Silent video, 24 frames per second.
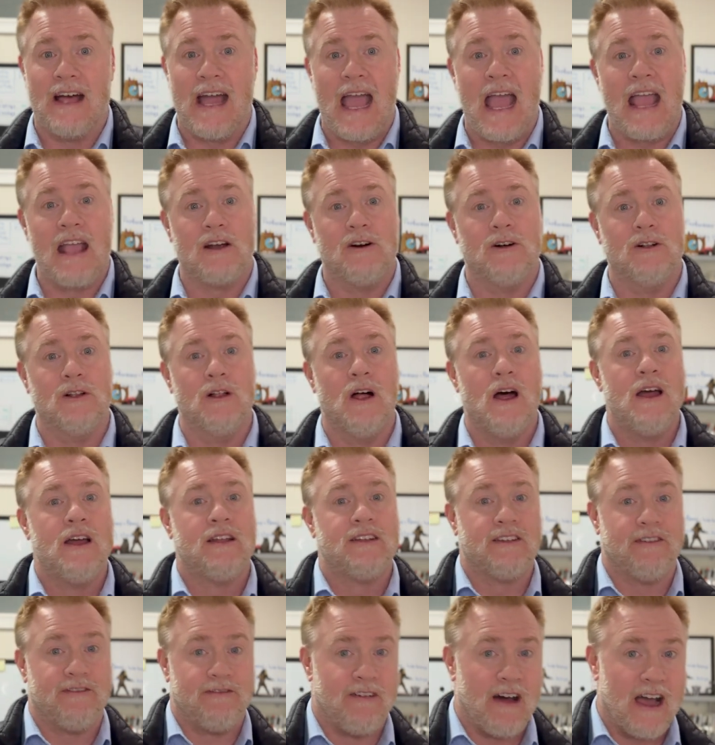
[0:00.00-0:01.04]
angle
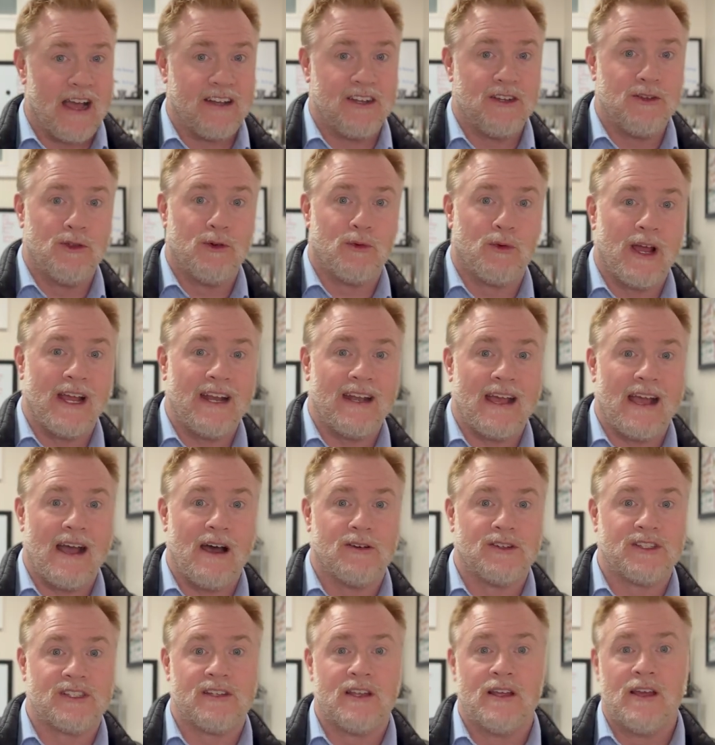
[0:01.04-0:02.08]
to find you the right
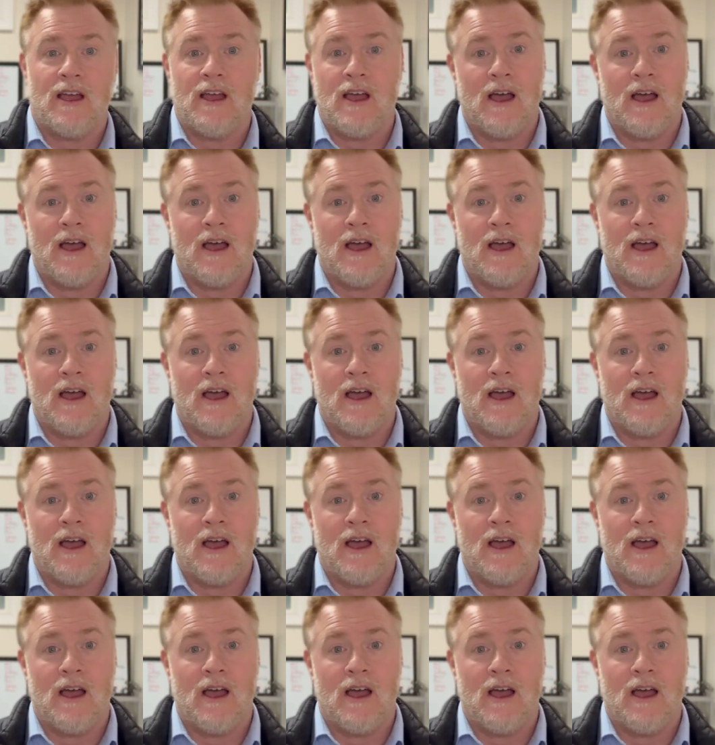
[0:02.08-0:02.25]
house.